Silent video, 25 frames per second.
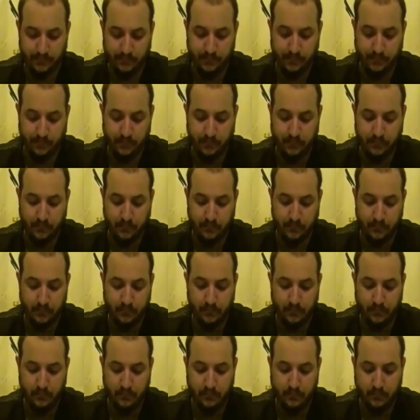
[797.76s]

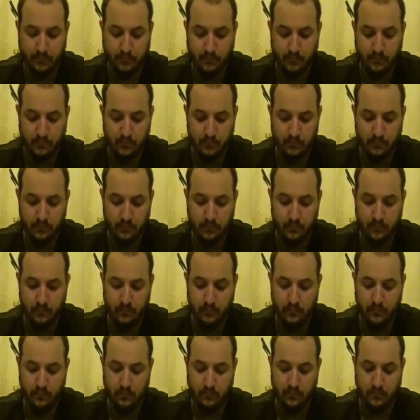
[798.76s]

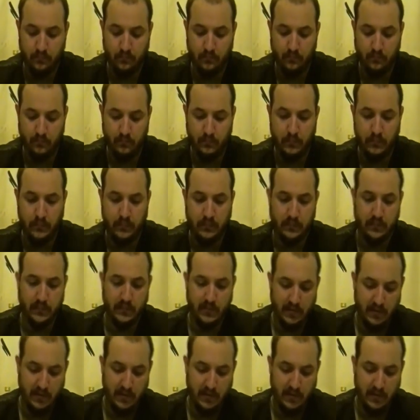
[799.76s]
[no speech]